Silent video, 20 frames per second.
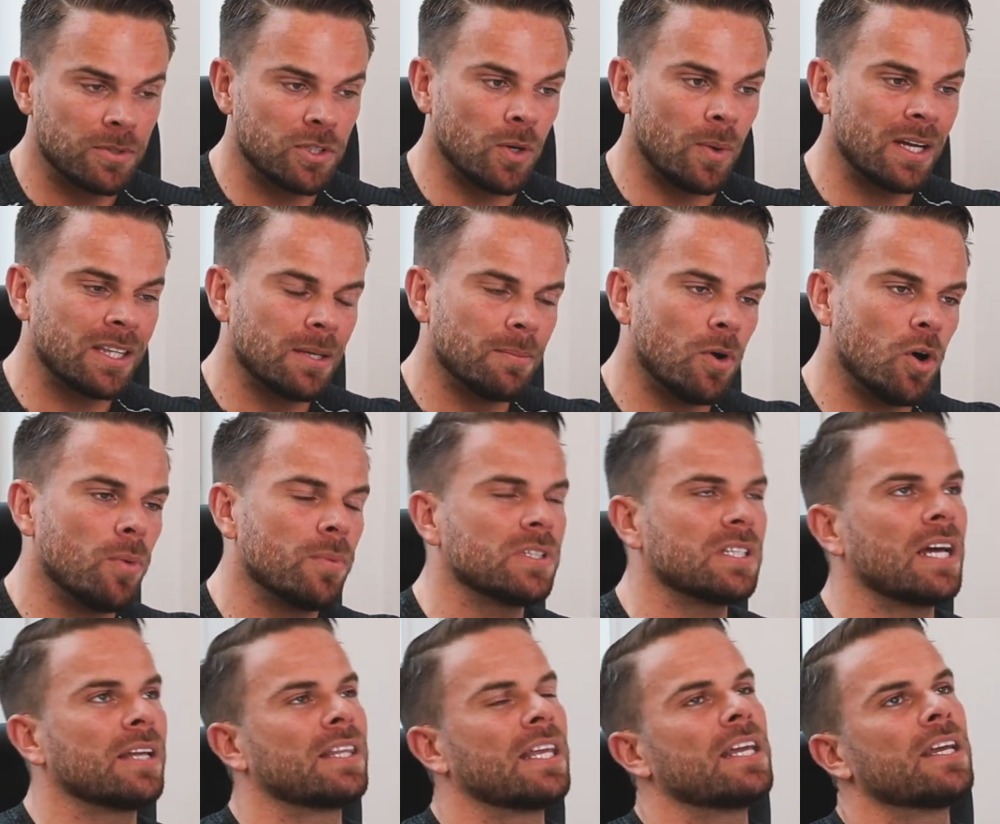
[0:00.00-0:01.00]
So at the moment,
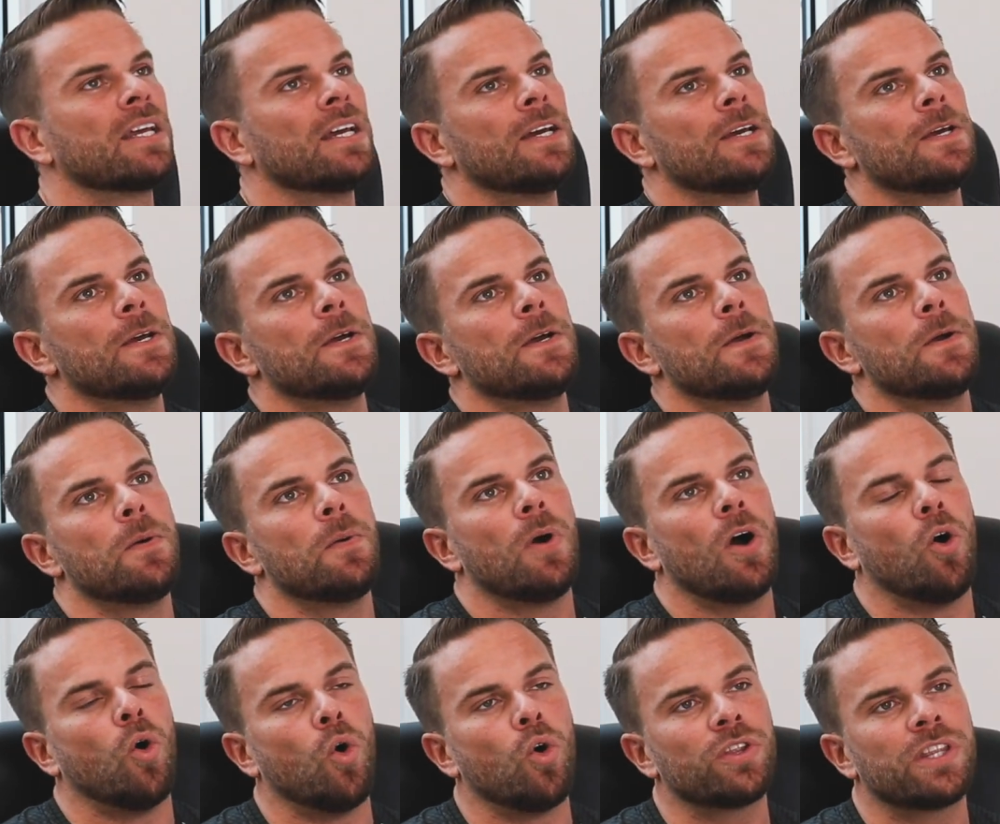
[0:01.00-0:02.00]
I think,
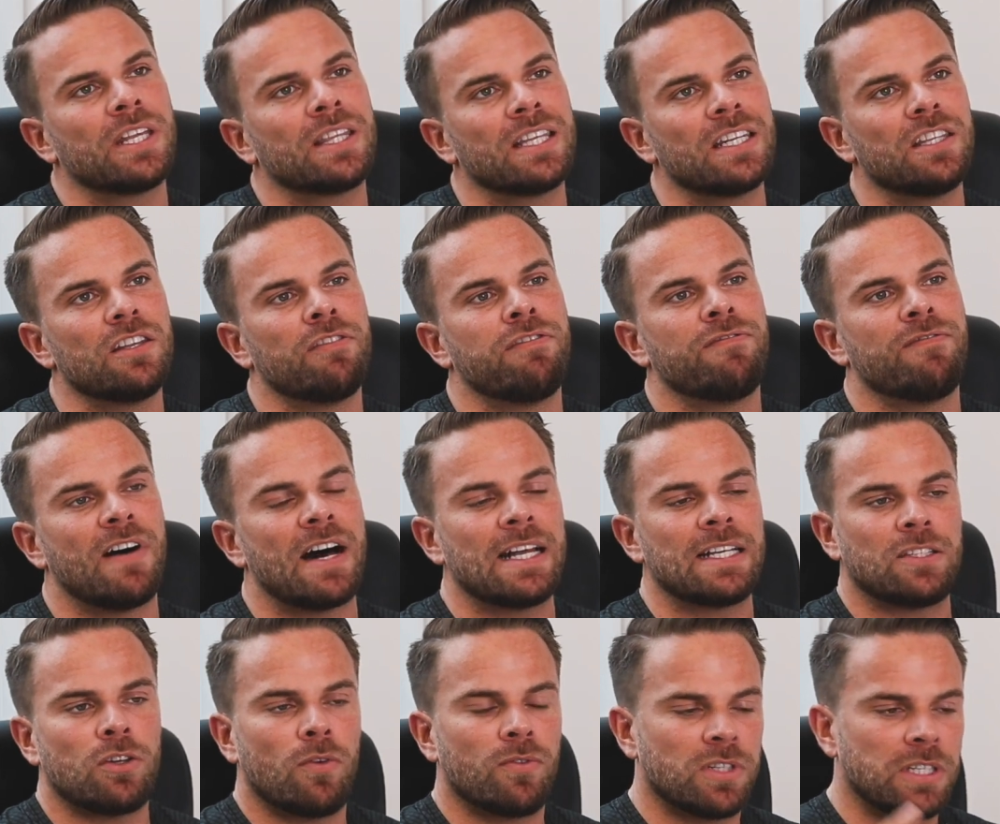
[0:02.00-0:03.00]
other than the
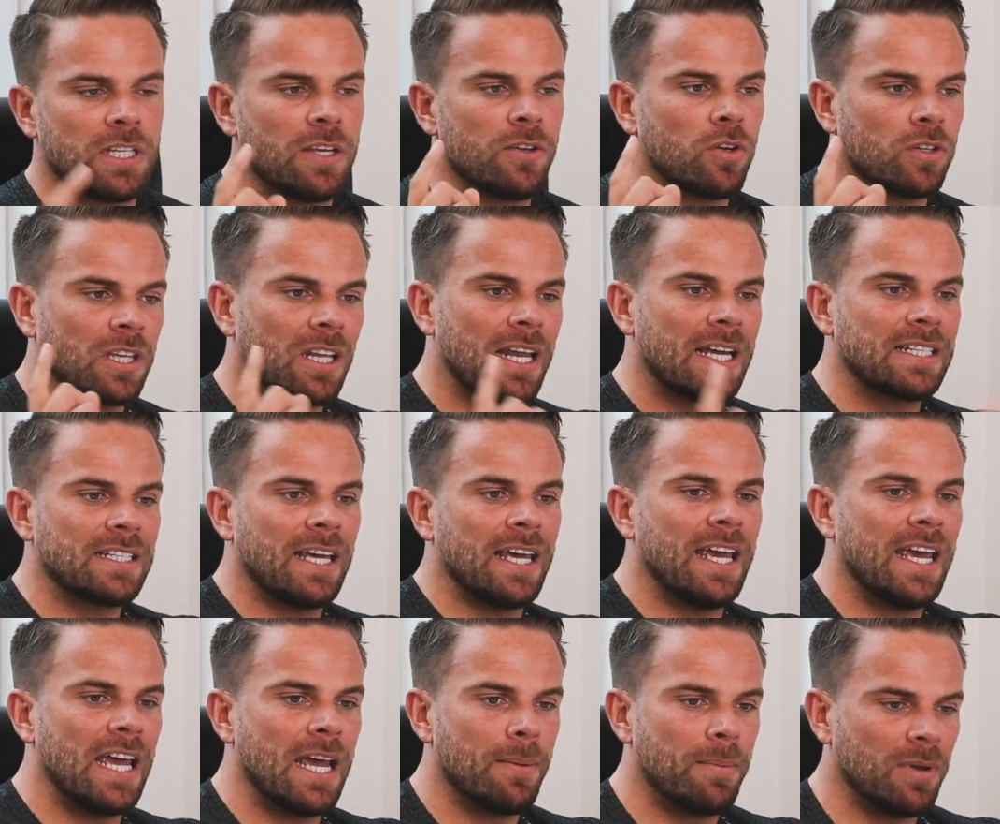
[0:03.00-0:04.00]
fads, obviously you've got the likes of
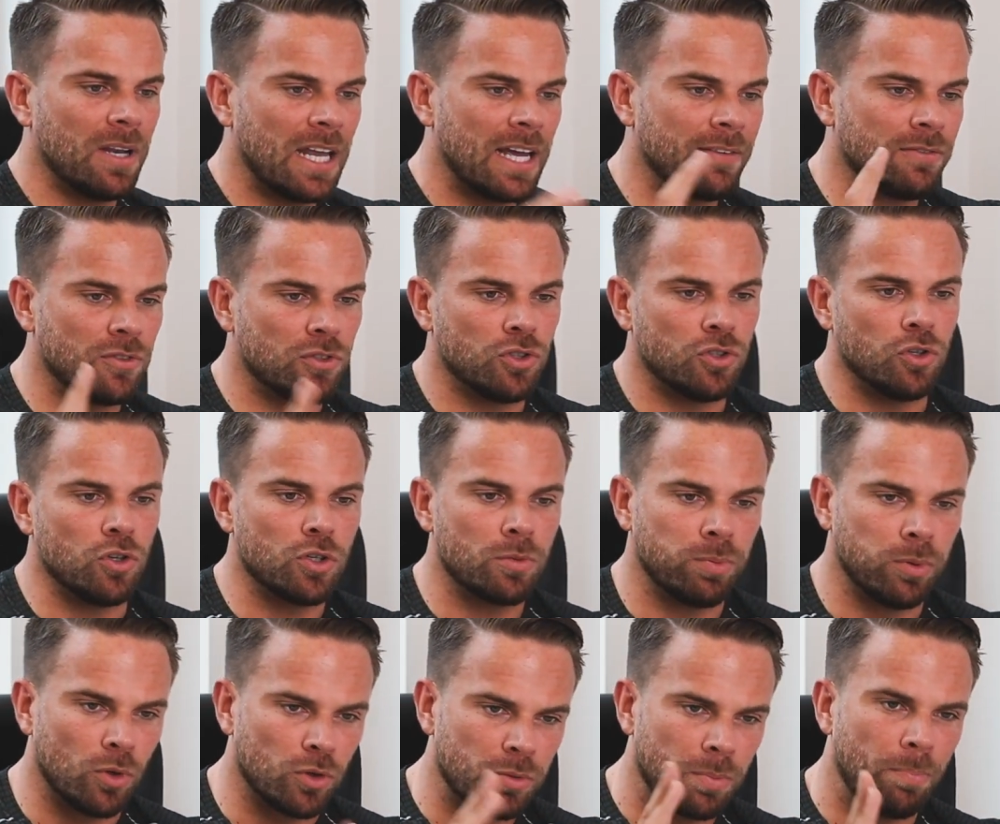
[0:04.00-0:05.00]
Herbalife, Juice
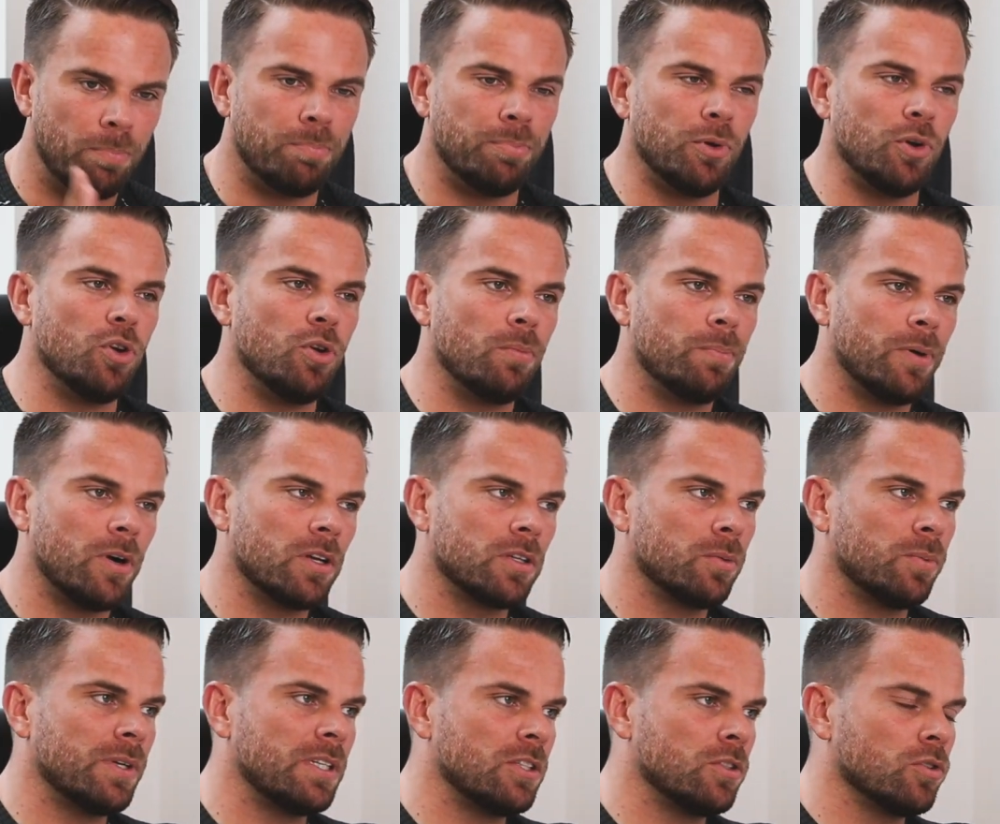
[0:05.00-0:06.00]
Plus, Boom Bod,
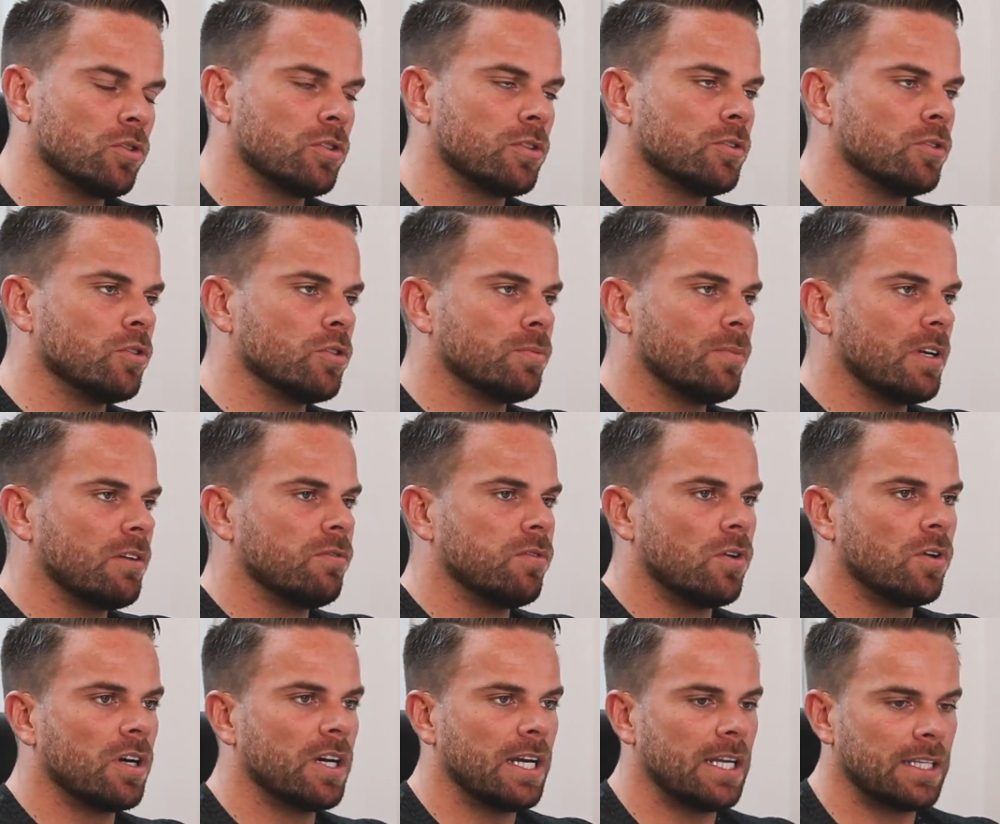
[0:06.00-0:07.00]
which just does my
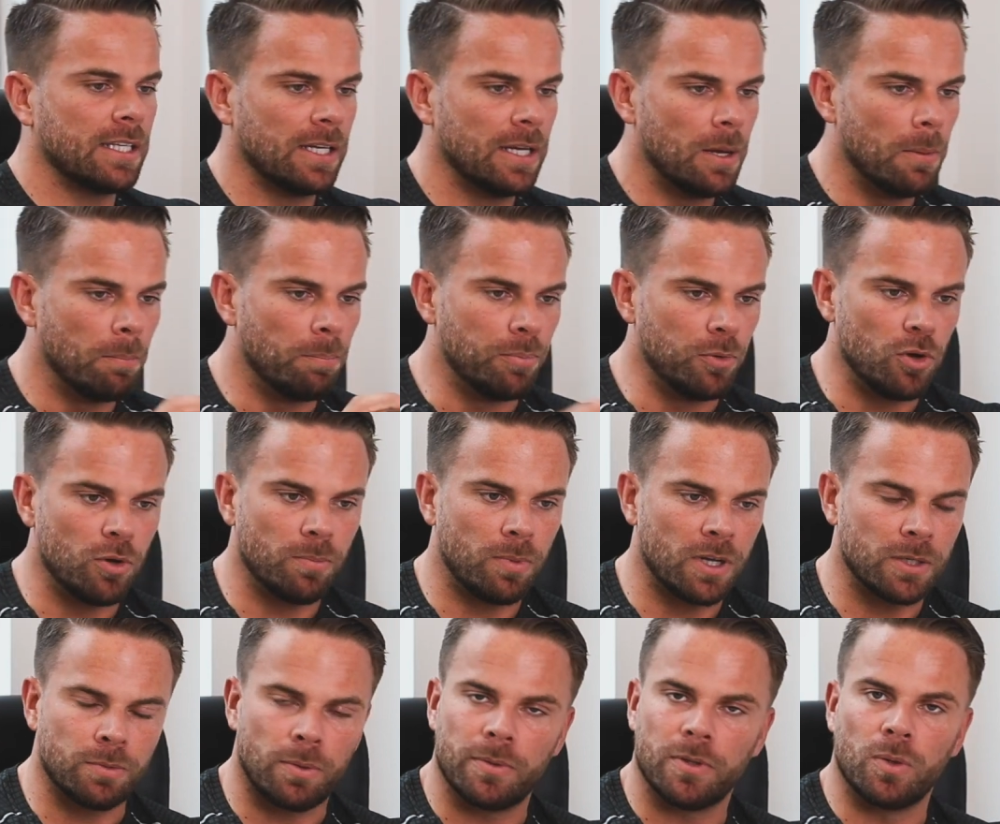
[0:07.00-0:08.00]
fucking head in. Boom
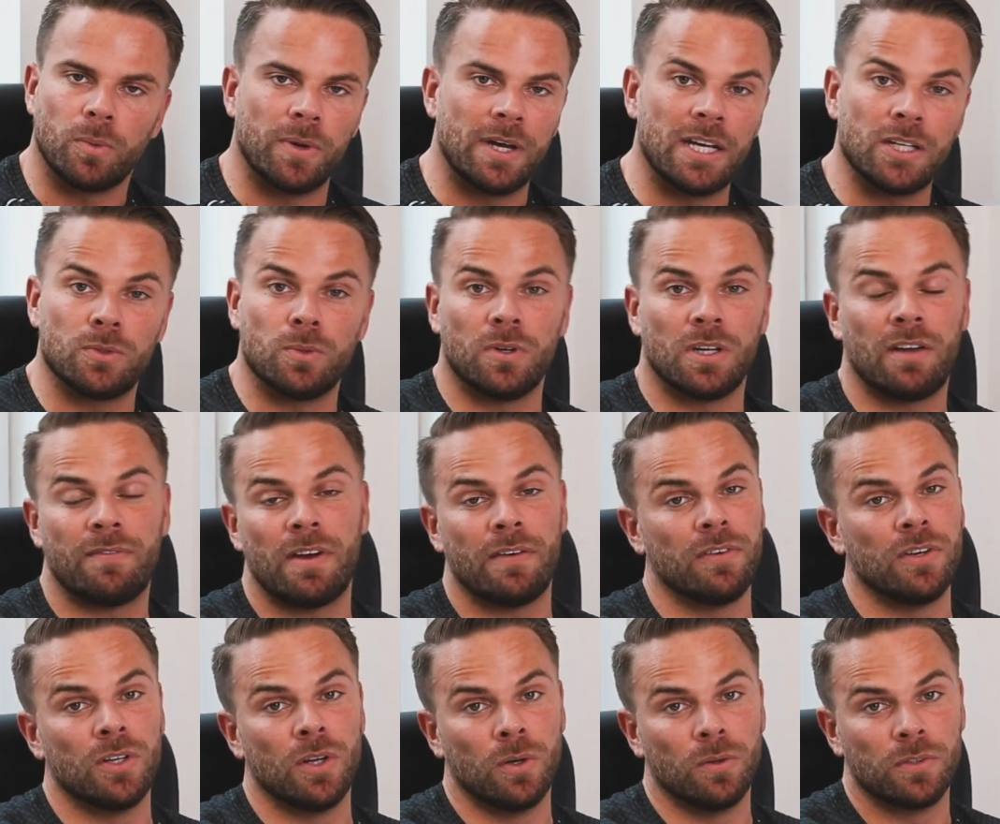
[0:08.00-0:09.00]
Bod's probably the worst one I've
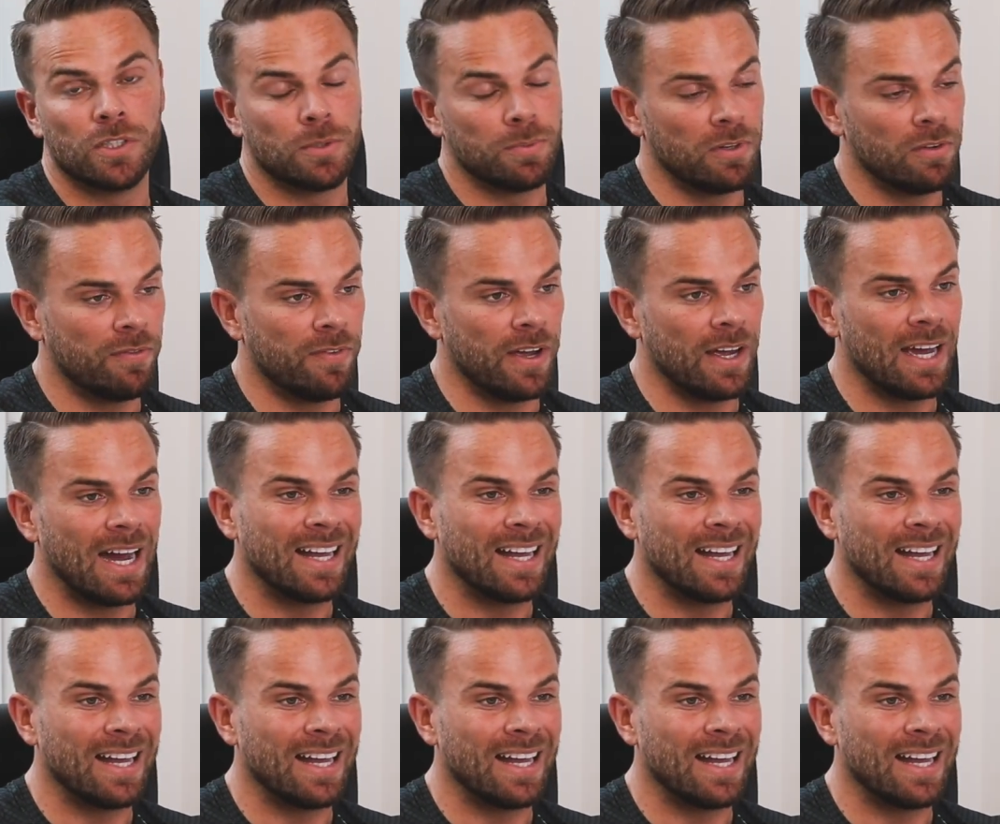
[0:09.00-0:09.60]
ever known, to be fair.